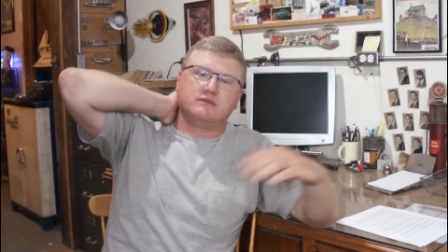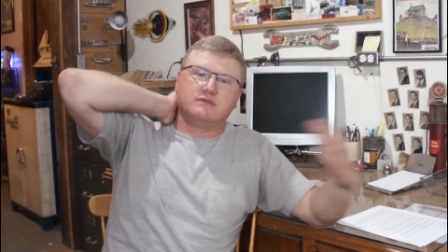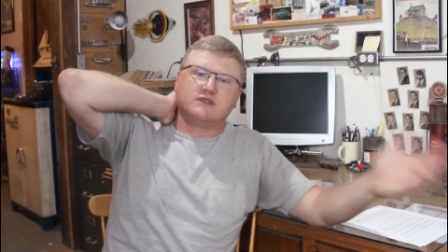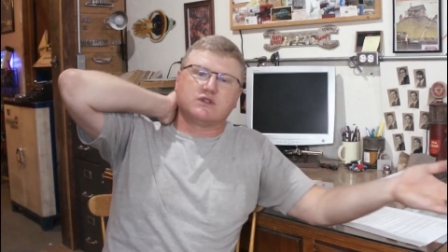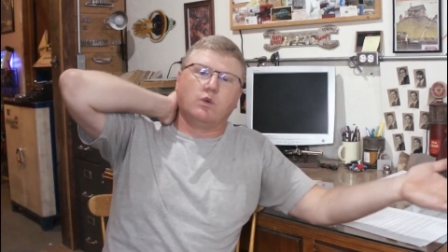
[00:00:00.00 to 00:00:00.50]

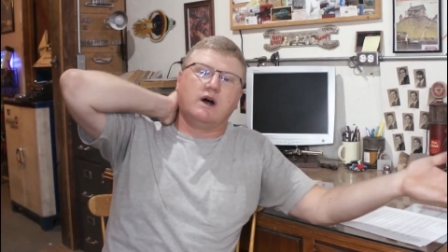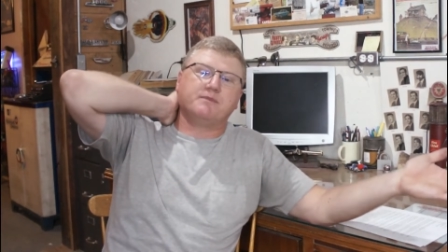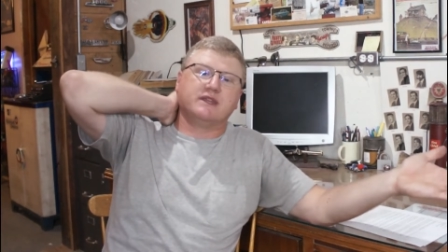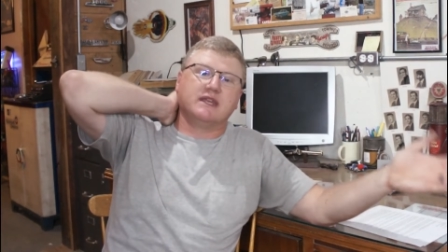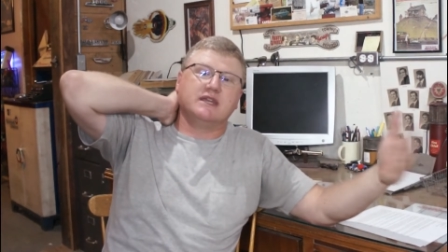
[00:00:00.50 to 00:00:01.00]

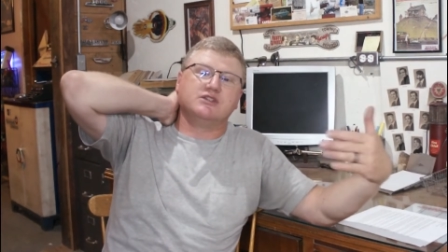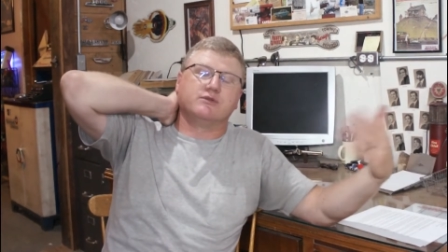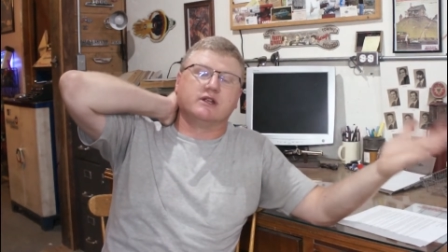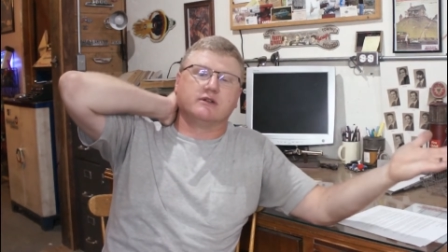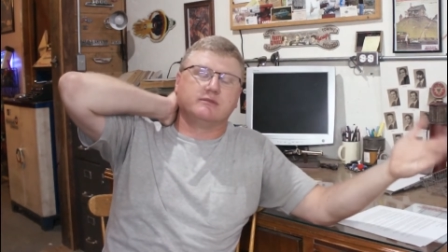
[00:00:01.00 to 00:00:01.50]
swap the gauge
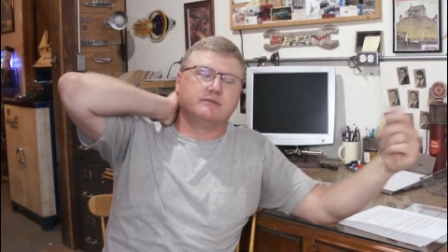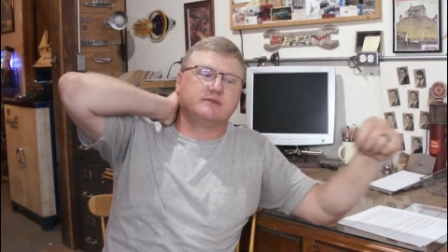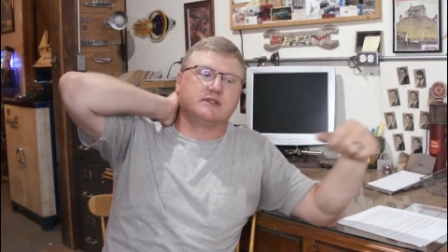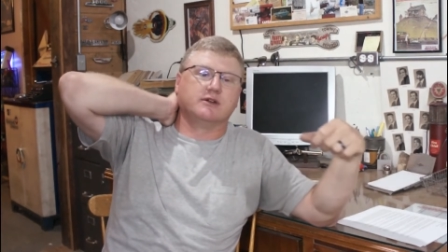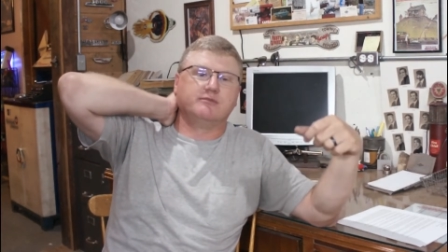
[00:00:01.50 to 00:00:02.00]
around.
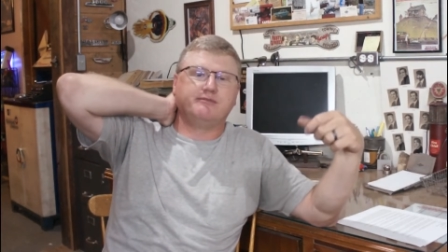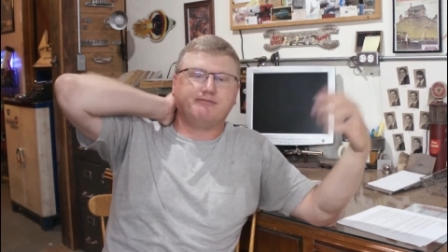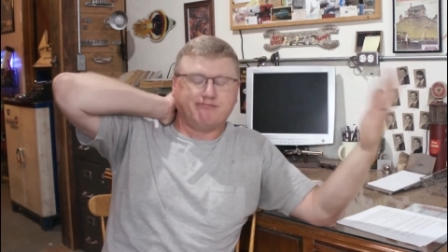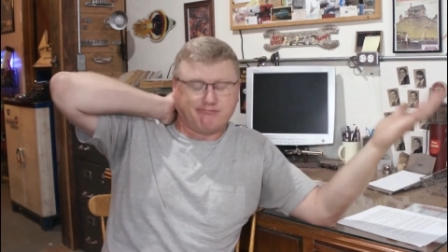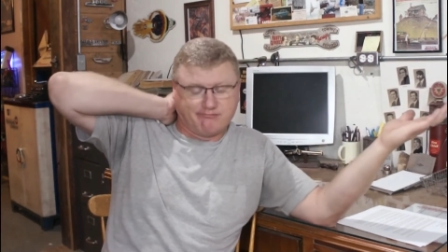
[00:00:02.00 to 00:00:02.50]
So,
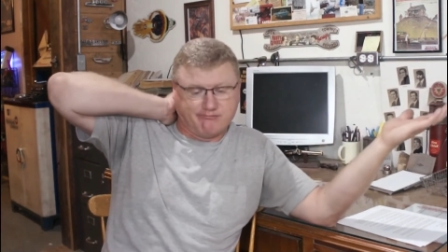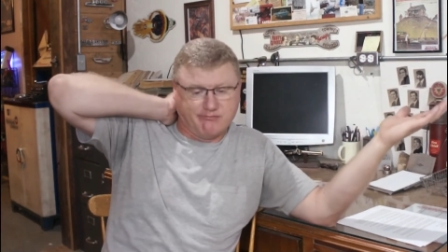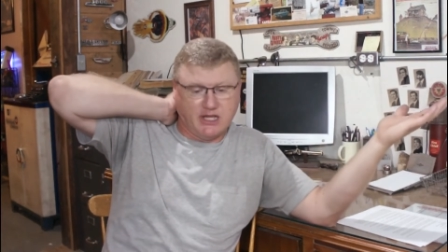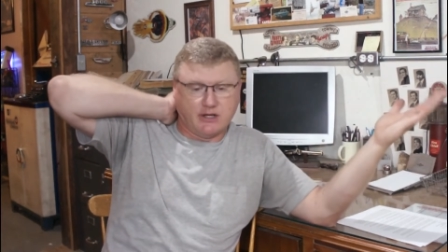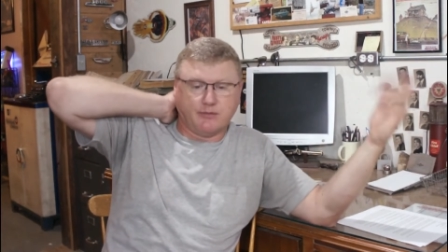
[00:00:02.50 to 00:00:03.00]

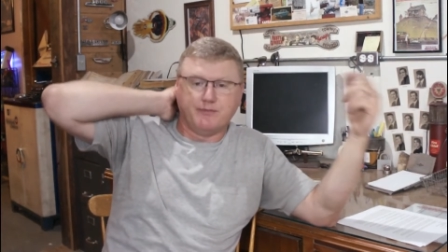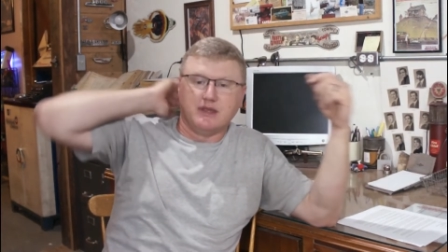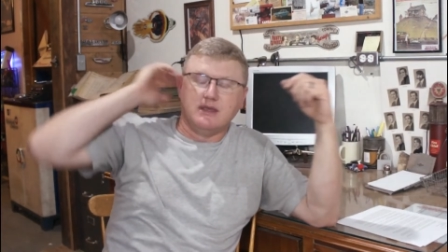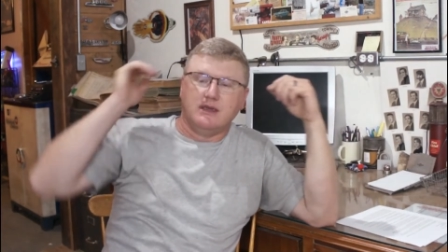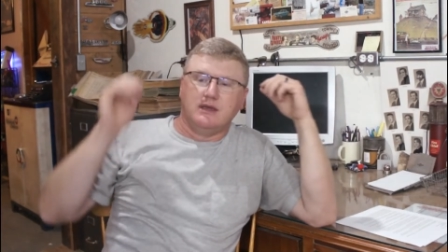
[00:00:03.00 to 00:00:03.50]
you know,
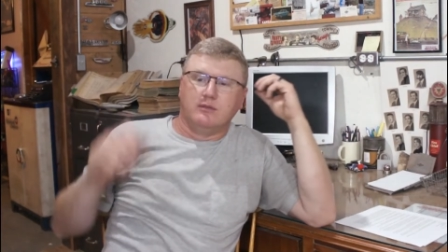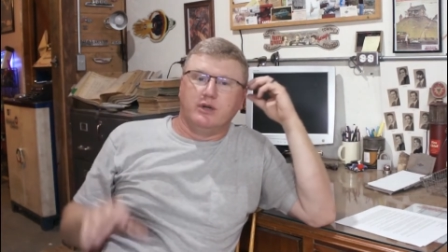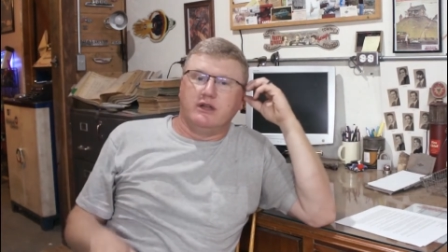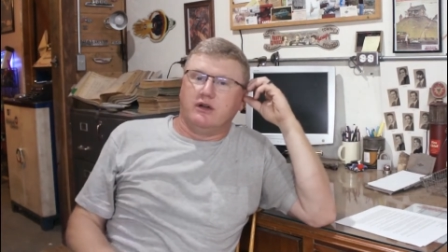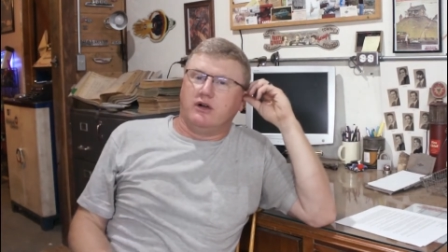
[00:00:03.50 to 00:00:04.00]

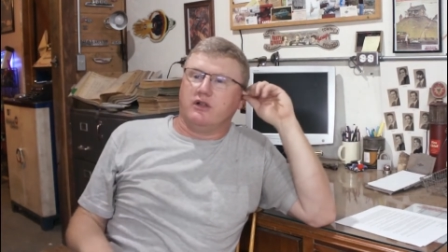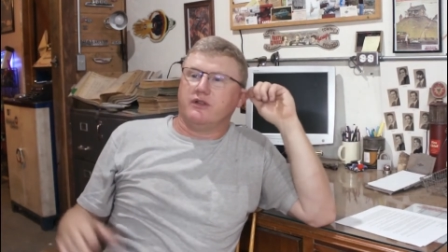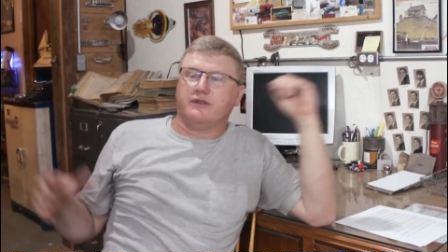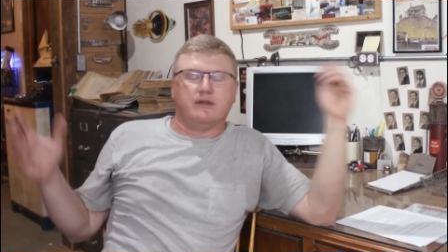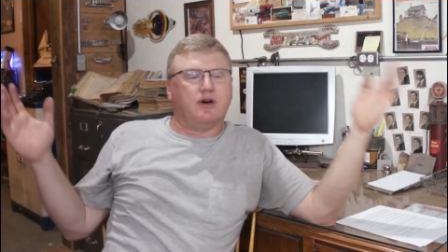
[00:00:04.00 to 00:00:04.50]
but
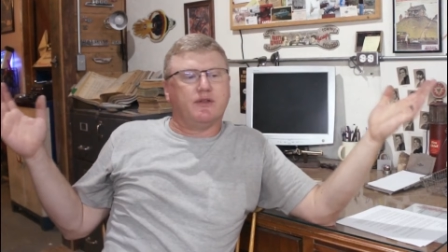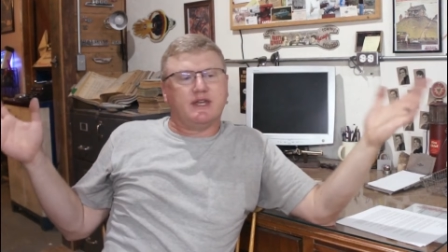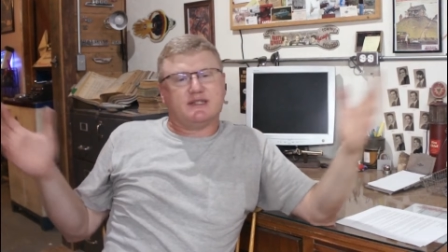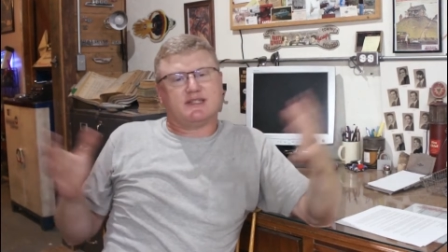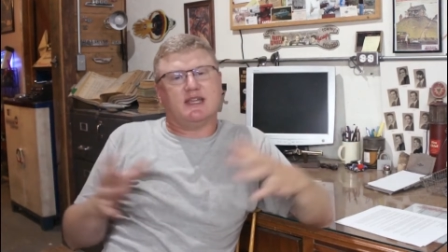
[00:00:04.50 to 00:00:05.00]
all
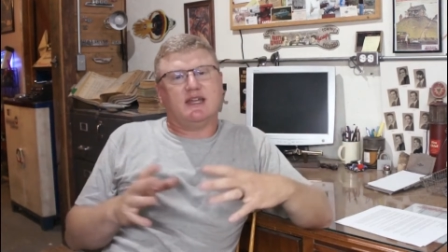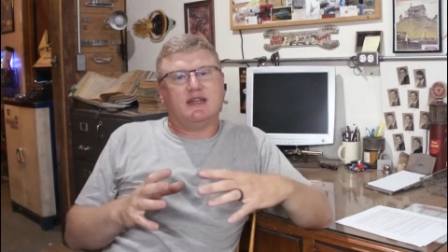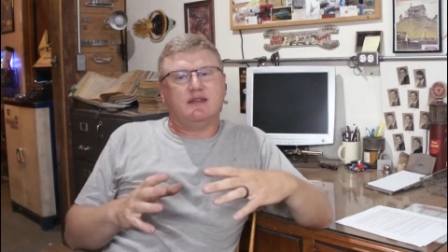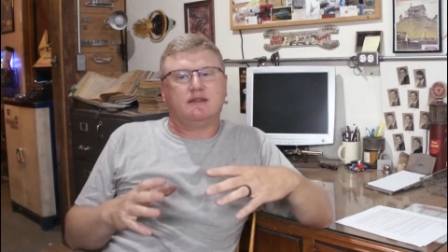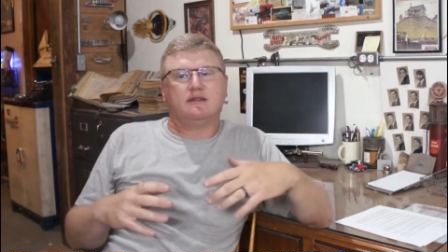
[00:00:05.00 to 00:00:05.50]
that
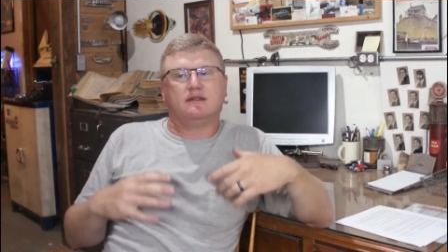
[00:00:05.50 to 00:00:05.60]
said,